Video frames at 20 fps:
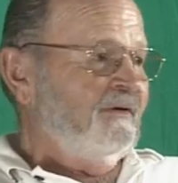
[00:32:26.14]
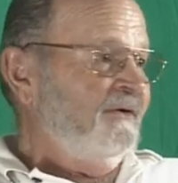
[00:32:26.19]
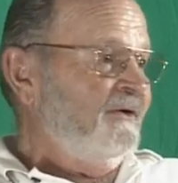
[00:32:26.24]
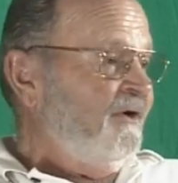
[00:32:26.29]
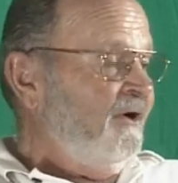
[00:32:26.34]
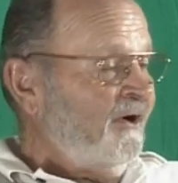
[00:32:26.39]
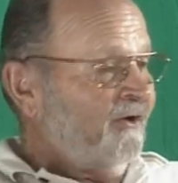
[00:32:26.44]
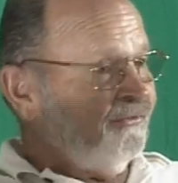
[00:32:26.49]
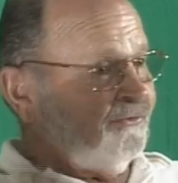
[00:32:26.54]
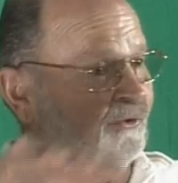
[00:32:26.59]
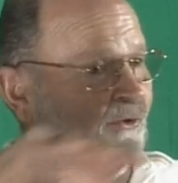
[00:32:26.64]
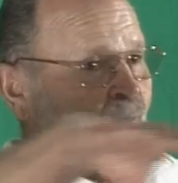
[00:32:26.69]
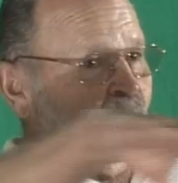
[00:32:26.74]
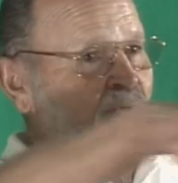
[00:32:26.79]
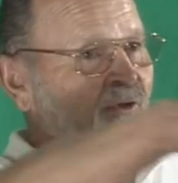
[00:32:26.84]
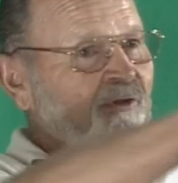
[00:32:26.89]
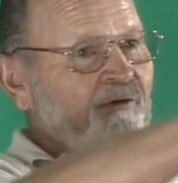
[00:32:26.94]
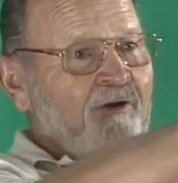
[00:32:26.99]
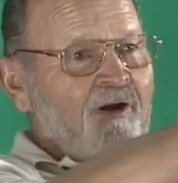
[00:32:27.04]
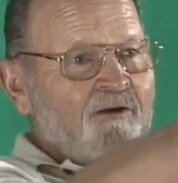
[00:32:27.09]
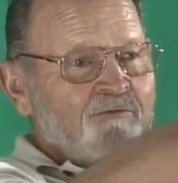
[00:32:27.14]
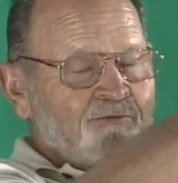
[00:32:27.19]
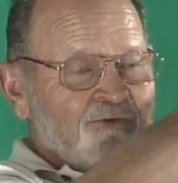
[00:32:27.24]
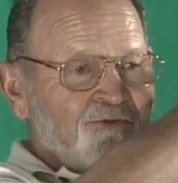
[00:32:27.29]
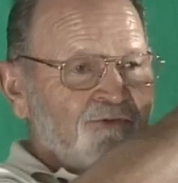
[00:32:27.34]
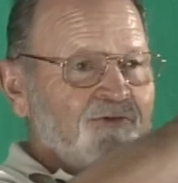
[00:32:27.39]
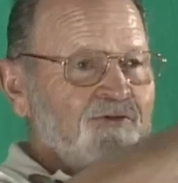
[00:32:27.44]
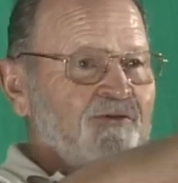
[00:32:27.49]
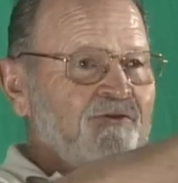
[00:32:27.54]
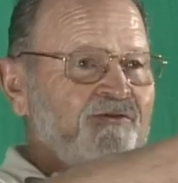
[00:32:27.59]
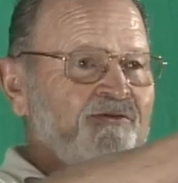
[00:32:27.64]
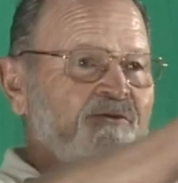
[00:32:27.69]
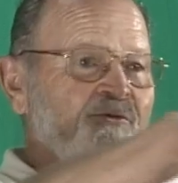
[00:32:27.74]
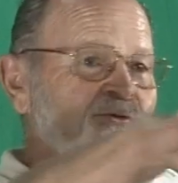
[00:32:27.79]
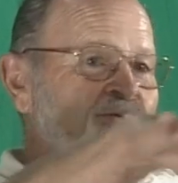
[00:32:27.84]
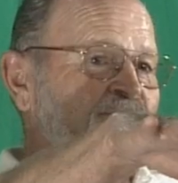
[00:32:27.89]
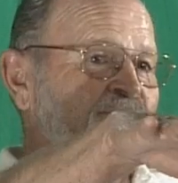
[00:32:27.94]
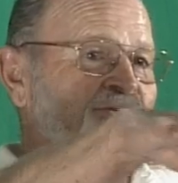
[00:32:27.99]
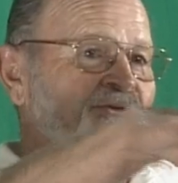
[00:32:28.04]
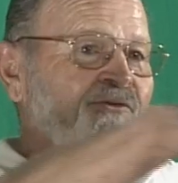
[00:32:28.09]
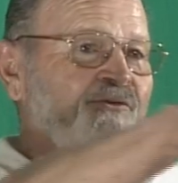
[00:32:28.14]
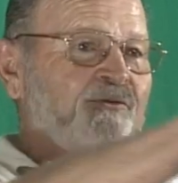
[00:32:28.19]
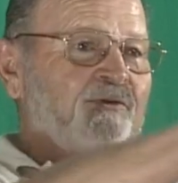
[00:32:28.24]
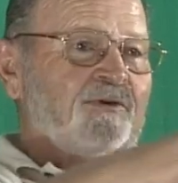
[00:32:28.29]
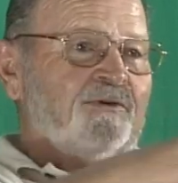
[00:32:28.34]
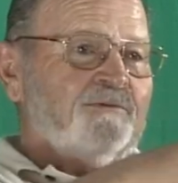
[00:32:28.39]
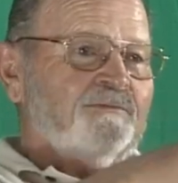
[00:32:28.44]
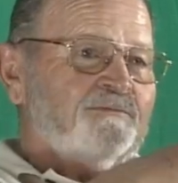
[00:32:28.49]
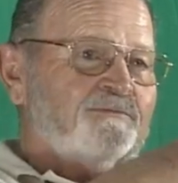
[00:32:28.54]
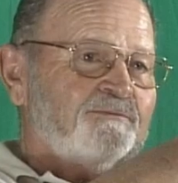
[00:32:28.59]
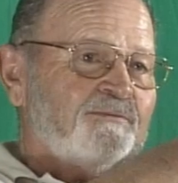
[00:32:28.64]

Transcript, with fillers: Hawthorne Boulevard was a good cruising street.